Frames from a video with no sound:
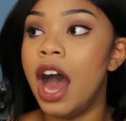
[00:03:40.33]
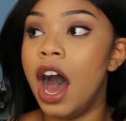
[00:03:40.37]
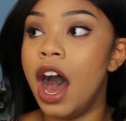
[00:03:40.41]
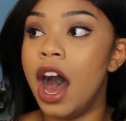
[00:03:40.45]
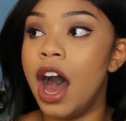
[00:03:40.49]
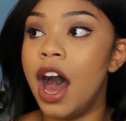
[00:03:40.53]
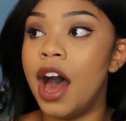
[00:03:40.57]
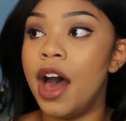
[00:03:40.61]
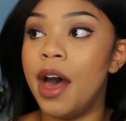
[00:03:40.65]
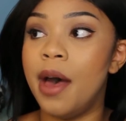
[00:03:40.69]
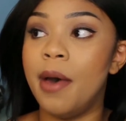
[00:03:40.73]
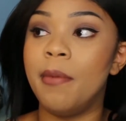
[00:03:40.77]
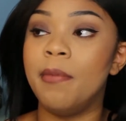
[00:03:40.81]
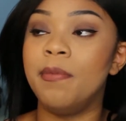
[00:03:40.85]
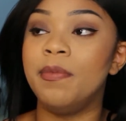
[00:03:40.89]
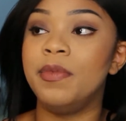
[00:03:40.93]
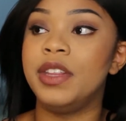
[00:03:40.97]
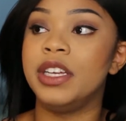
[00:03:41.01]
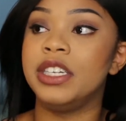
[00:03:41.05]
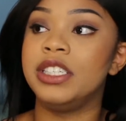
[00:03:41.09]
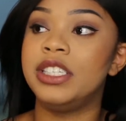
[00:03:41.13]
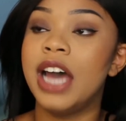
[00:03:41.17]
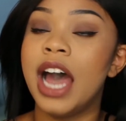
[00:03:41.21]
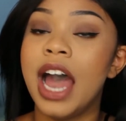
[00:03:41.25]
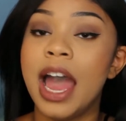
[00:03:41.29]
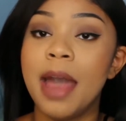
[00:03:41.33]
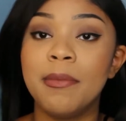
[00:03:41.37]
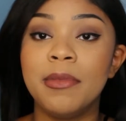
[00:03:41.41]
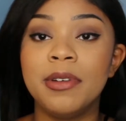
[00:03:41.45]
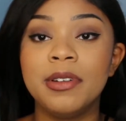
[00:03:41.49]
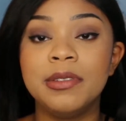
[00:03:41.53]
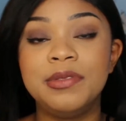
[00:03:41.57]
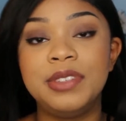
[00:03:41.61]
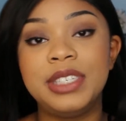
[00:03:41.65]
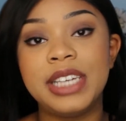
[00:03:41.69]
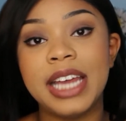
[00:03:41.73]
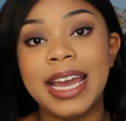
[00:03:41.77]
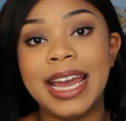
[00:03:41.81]
the time
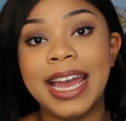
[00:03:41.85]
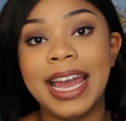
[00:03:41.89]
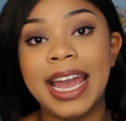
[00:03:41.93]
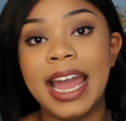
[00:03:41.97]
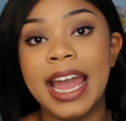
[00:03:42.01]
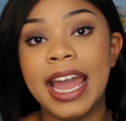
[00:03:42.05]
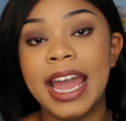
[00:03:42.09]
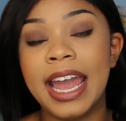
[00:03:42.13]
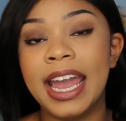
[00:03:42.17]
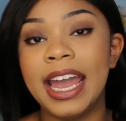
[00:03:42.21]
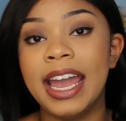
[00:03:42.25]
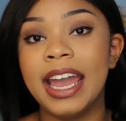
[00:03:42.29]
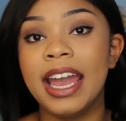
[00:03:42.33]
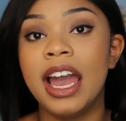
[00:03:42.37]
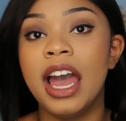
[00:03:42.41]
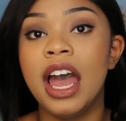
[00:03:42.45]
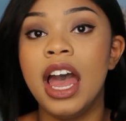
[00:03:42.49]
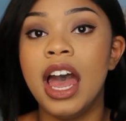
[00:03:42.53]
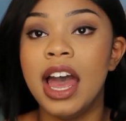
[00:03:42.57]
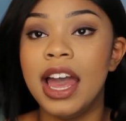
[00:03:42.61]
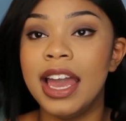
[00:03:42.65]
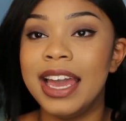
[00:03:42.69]
of day.